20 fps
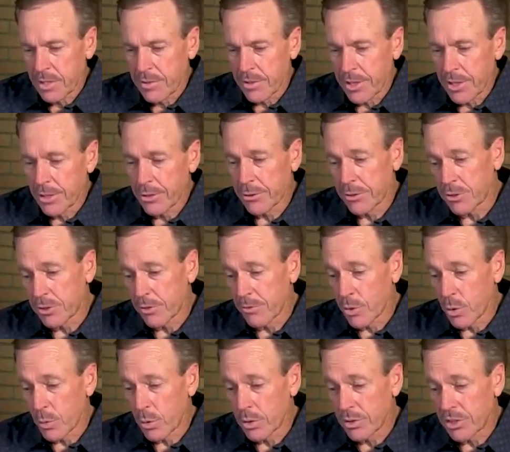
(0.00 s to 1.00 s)
entrance of
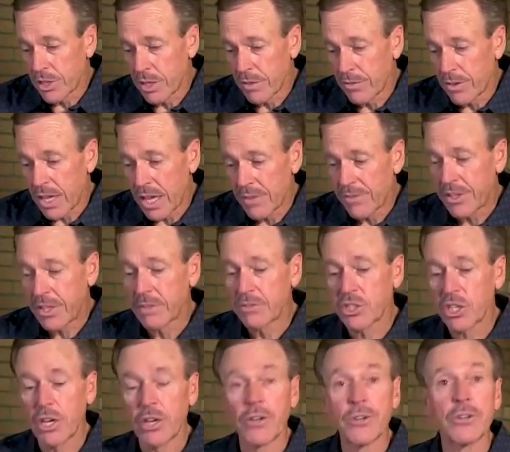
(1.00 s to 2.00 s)
your words give life, gives
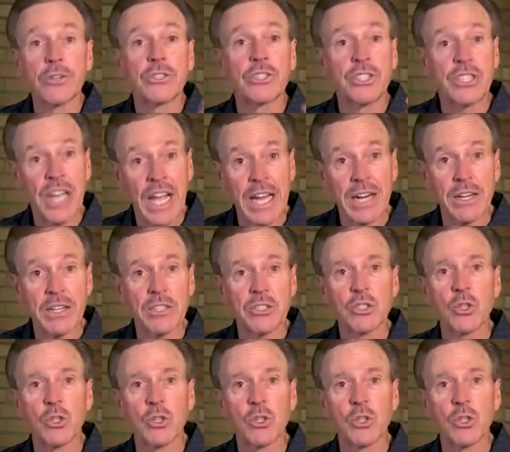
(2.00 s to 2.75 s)
understanding.